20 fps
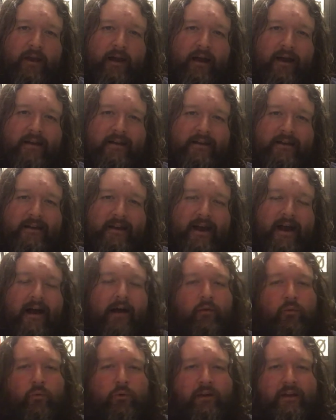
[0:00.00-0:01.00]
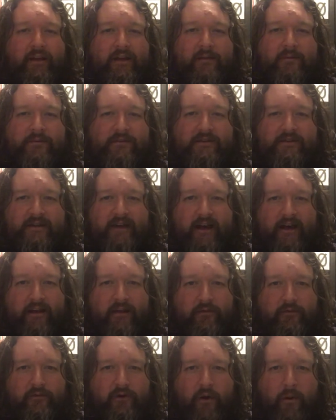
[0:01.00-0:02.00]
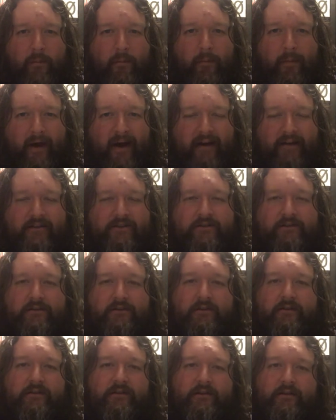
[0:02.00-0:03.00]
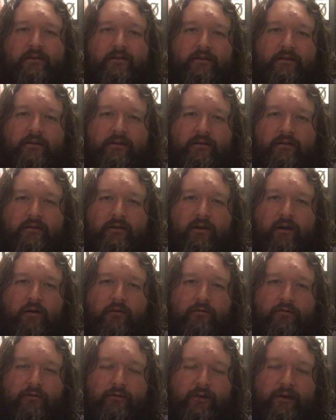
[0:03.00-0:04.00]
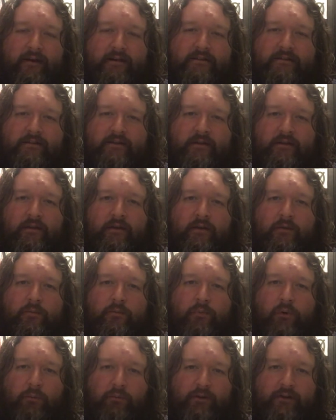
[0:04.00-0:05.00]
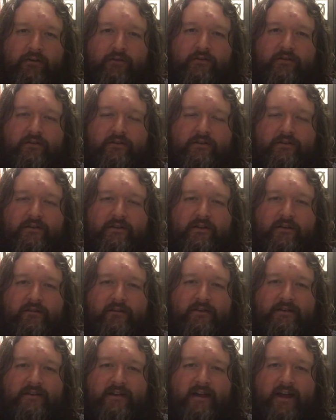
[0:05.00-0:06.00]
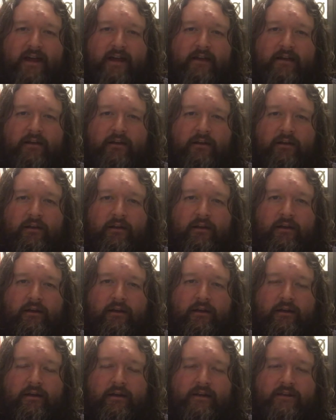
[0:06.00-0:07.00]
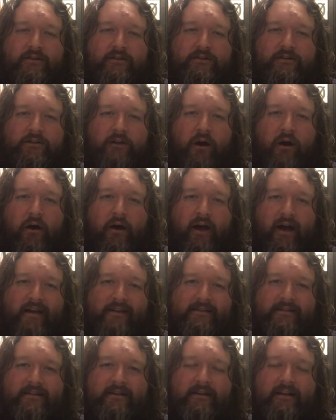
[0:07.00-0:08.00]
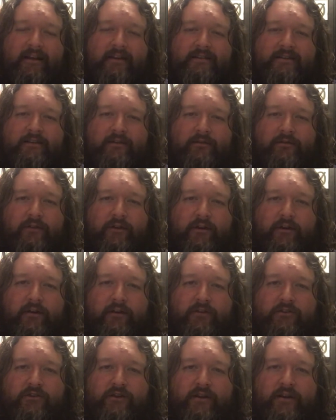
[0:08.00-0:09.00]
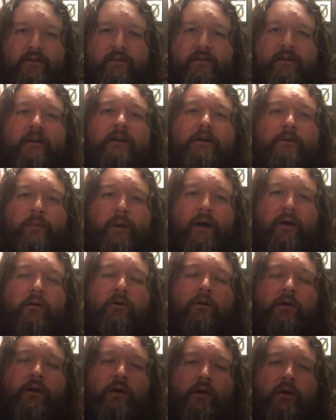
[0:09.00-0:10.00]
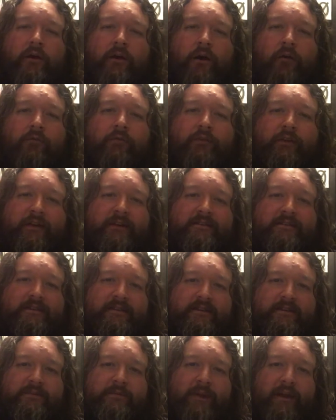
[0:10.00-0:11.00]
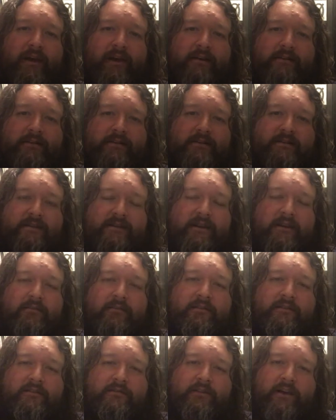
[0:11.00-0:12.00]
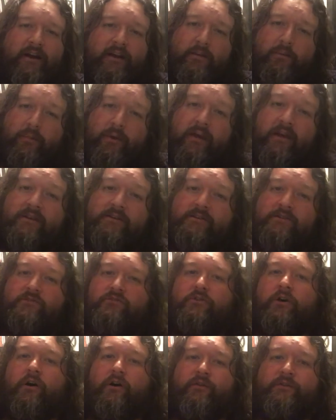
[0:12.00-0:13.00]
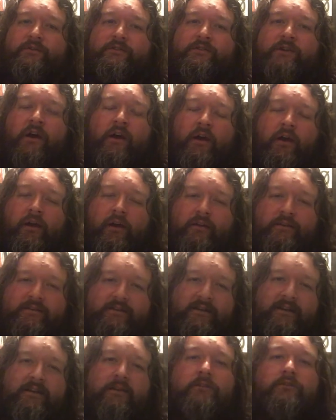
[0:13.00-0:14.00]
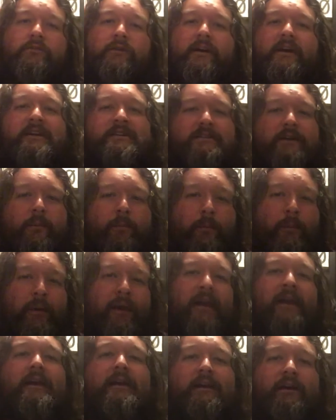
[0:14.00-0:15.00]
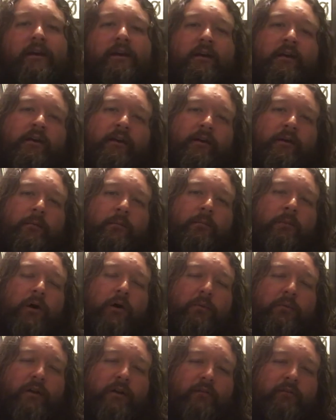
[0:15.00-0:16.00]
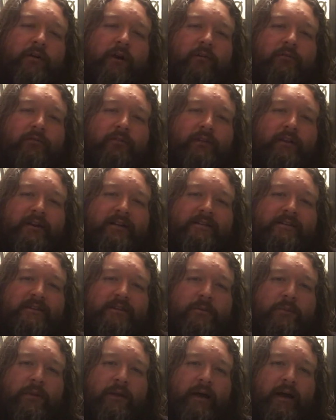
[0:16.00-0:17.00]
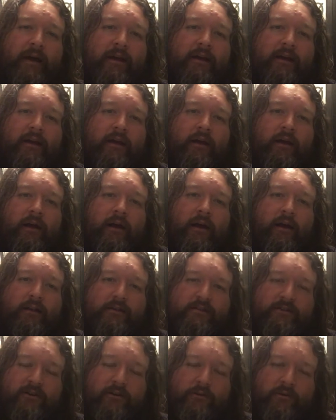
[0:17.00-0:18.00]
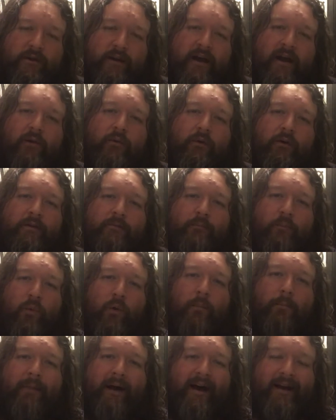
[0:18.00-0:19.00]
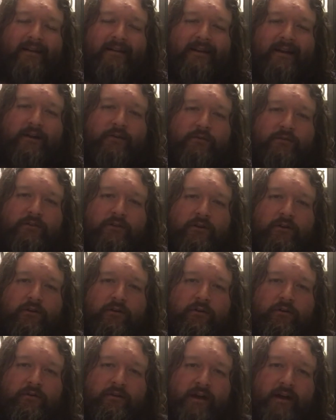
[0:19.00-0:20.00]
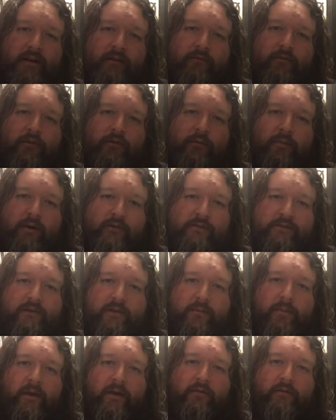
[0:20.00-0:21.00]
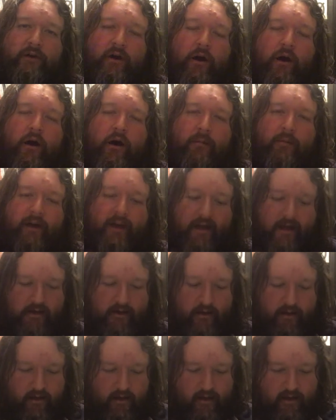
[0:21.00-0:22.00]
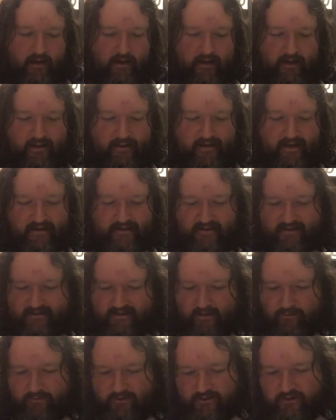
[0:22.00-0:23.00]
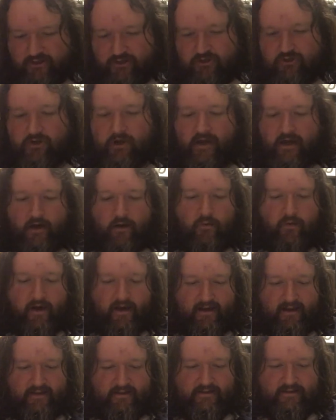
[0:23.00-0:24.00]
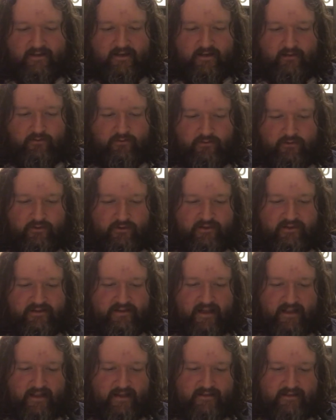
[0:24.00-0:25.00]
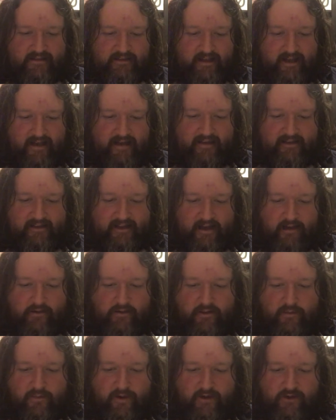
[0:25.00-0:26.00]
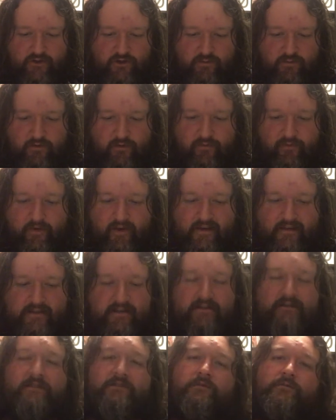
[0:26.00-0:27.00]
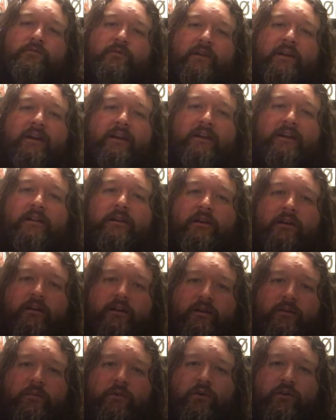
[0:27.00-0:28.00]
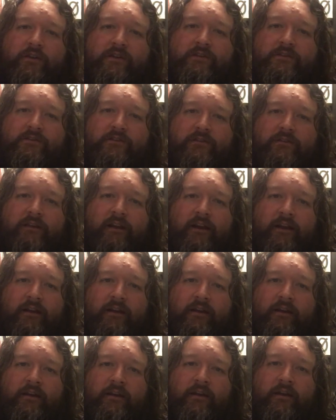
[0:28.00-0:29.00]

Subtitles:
And now Williams has kind of gone back to the conflict bubbling under the surface again. He's not escalating further. Try and think about conflict in this play as a series of kind of peaks and troughs. Scene 3 is a peak moment of conflict in the play. And so now we're back down to kind of almost a bit of calm again. And that's established straight away in scene 4. Stella's lying down in the bedroom. Her face is serene in the early morning sunlight.